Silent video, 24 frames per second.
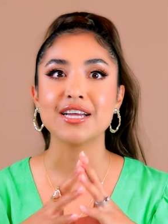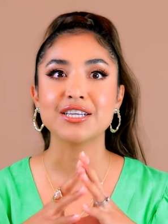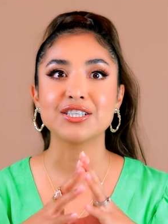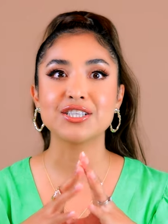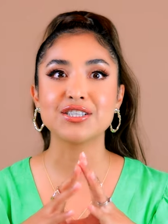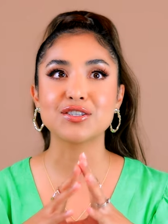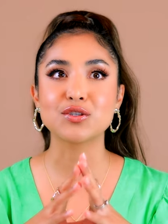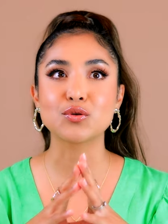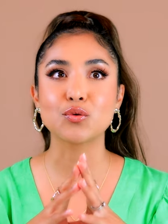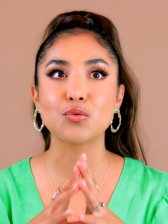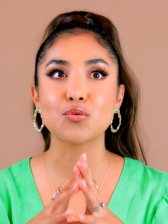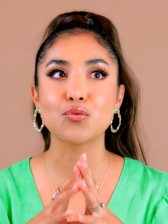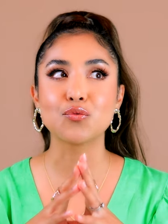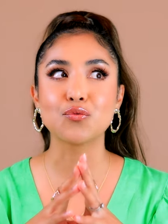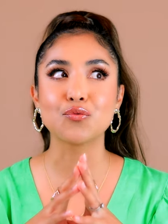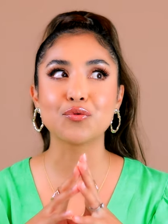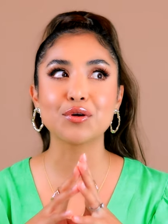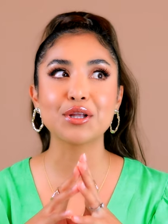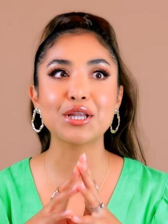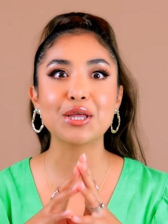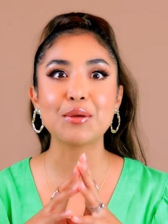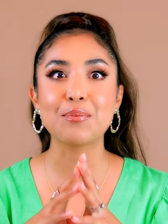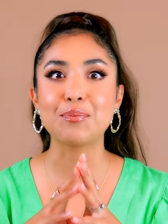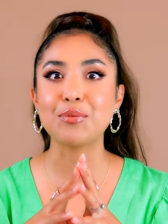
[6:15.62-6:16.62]
just
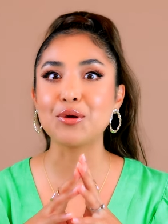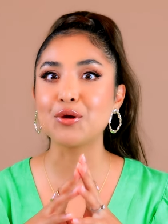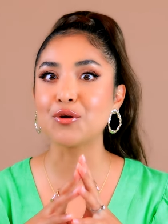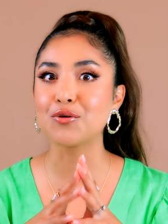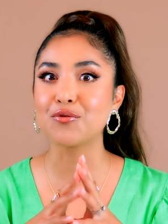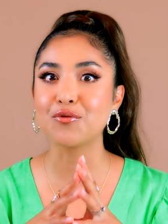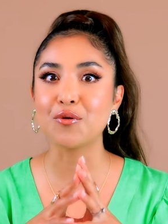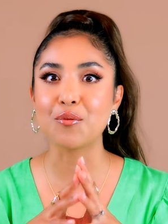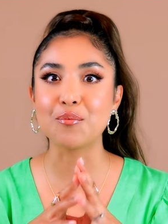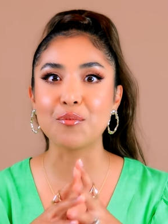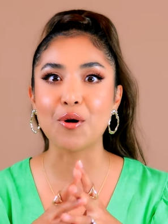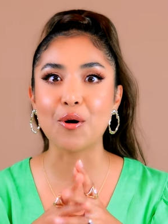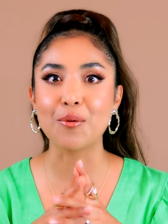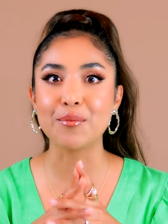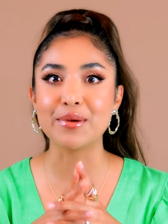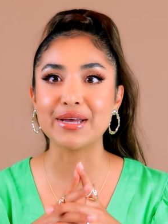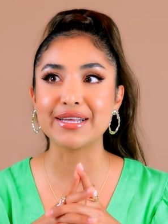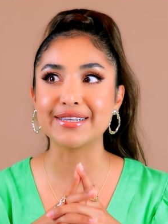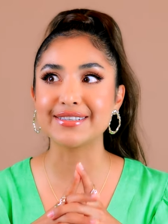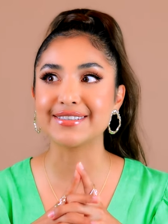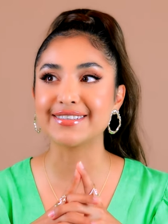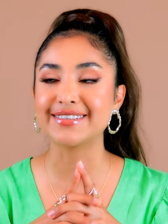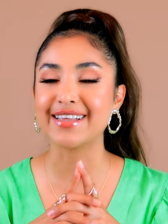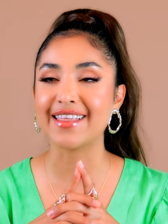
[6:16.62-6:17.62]
really beautiful
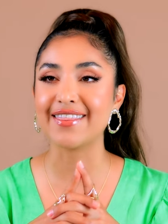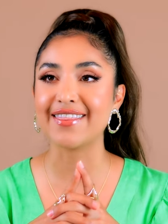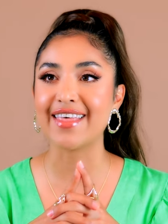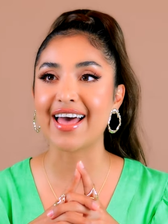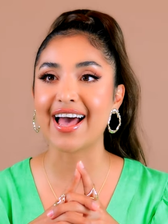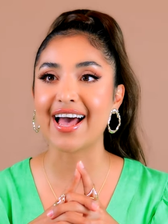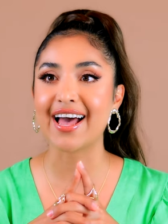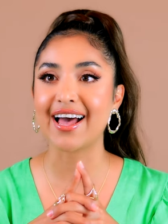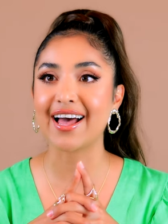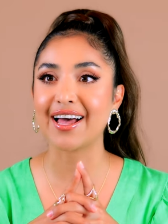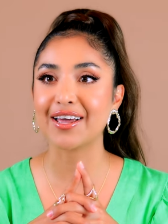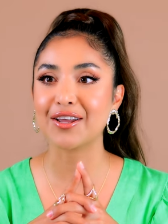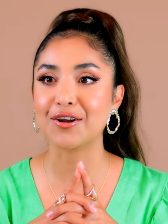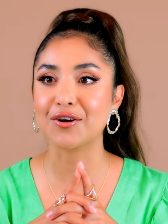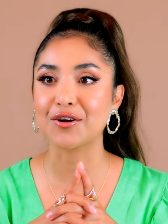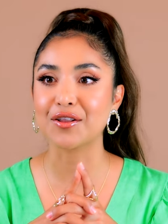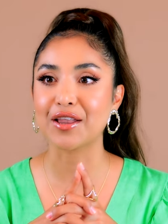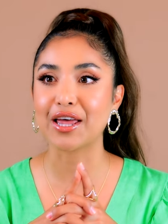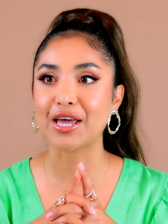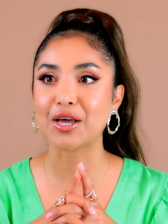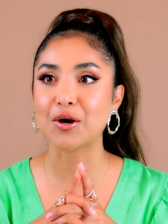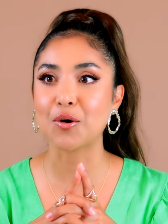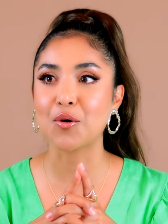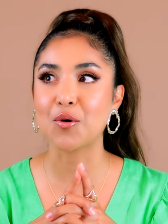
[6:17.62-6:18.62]
moments that you're
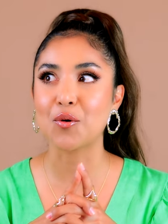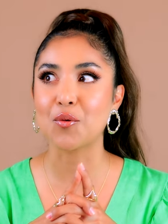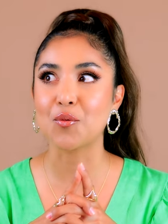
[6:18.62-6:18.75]
like,